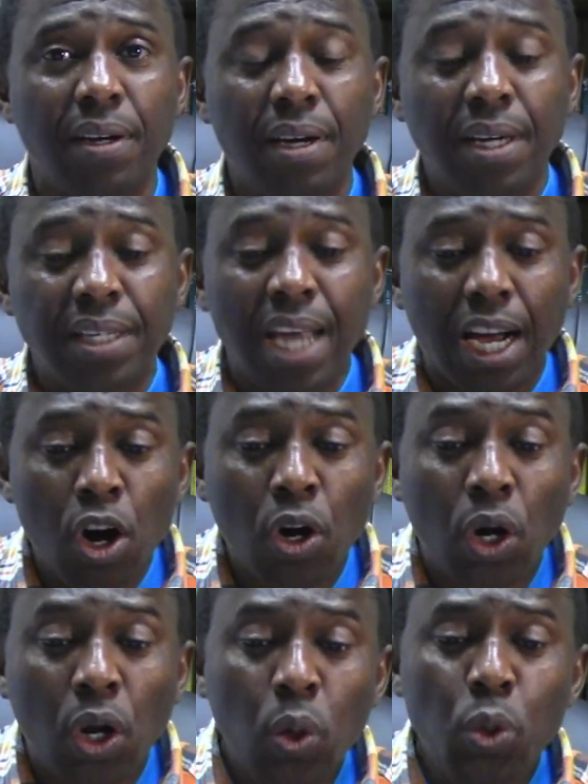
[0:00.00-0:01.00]
The
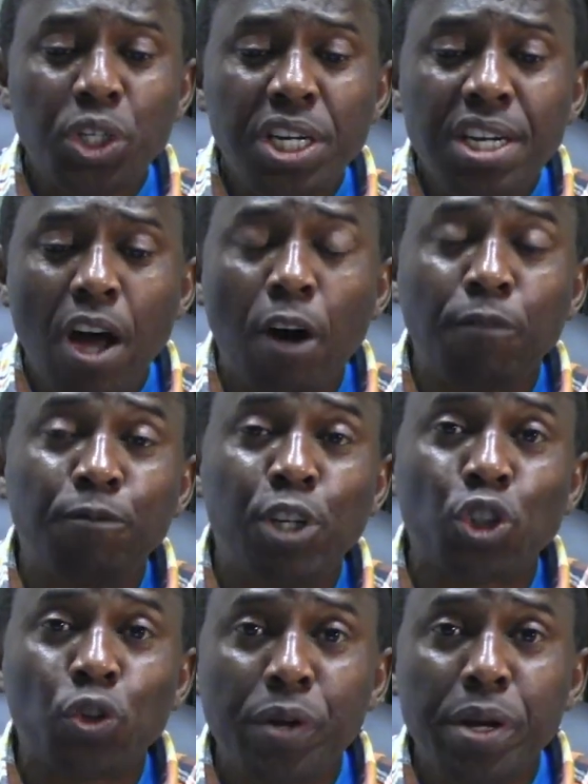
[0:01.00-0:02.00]
conclusion of the
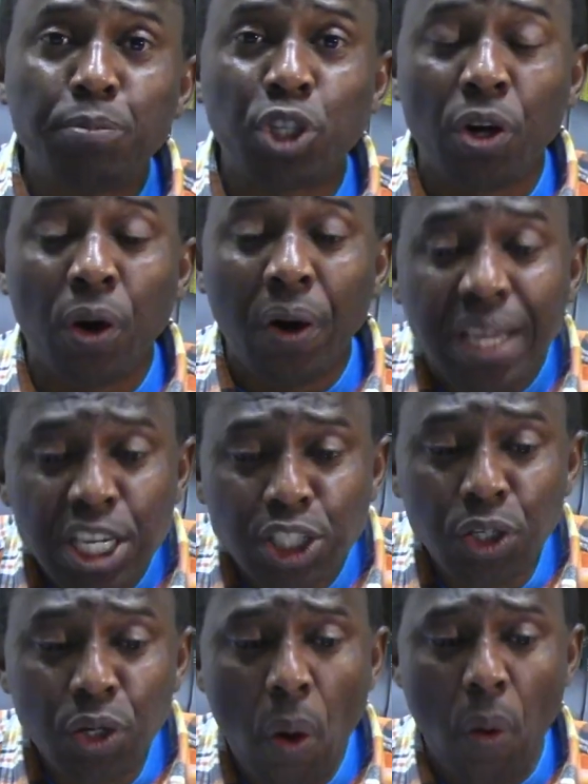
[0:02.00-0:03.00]
scripture is
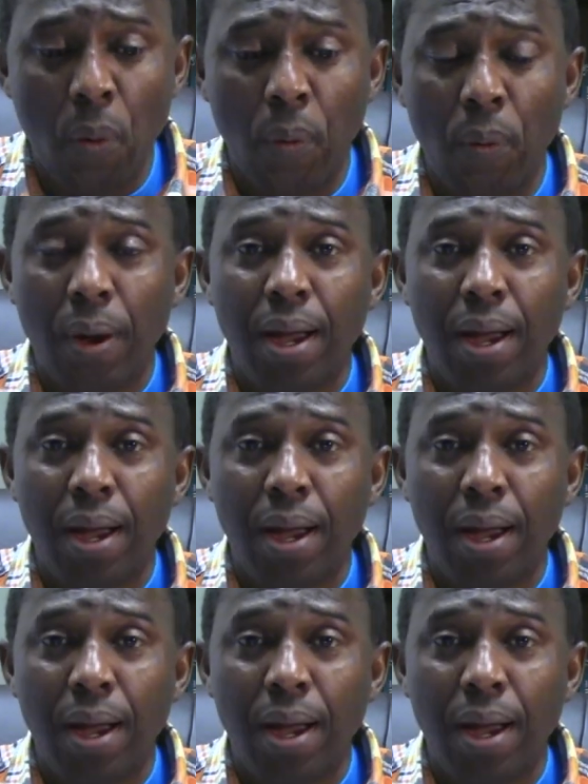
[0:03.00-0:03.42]
no.